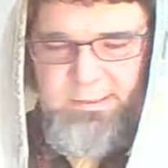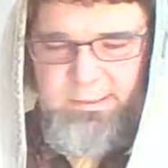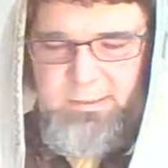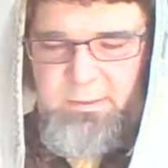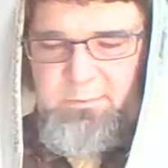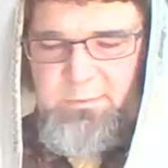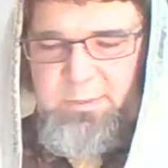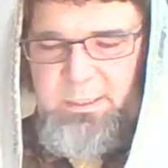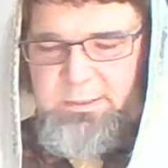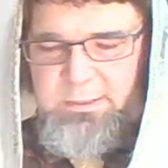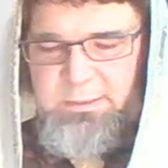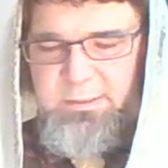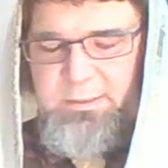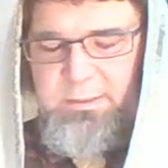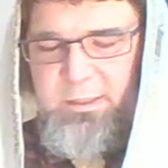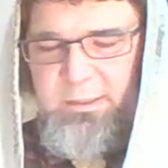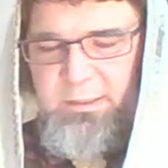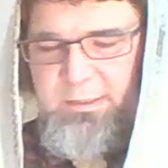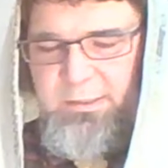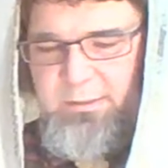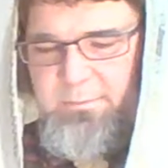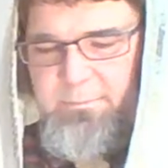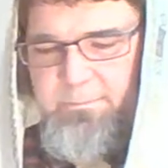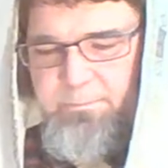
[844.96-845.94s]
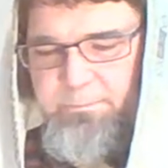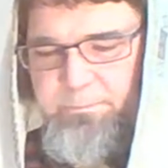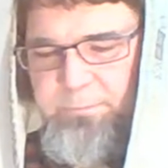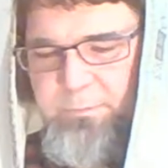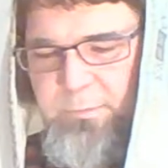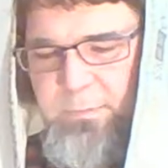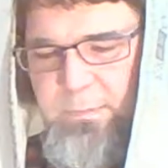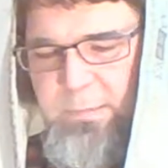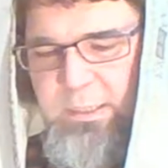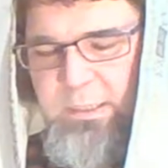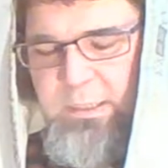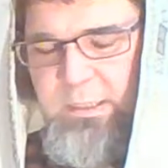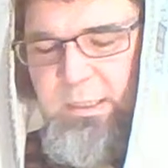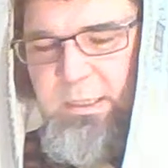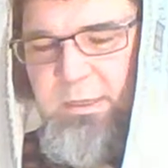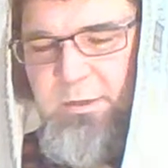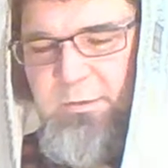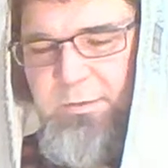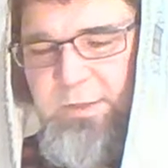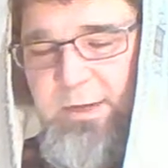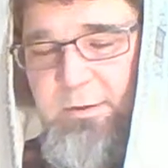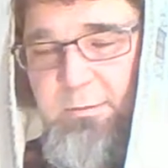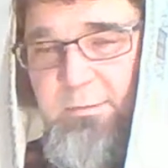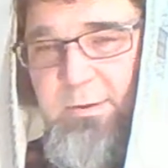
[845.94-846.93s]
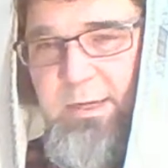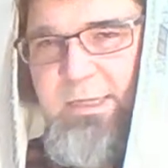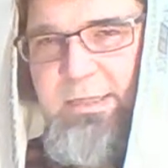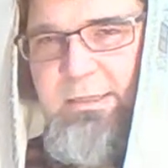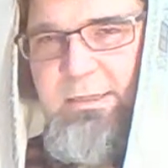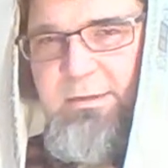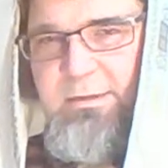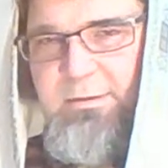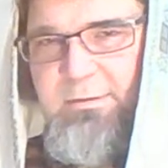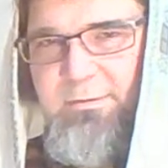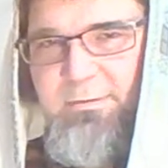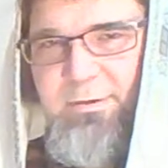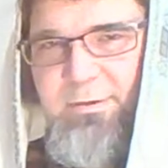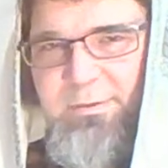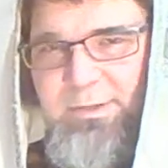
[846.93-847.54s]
so much on him that when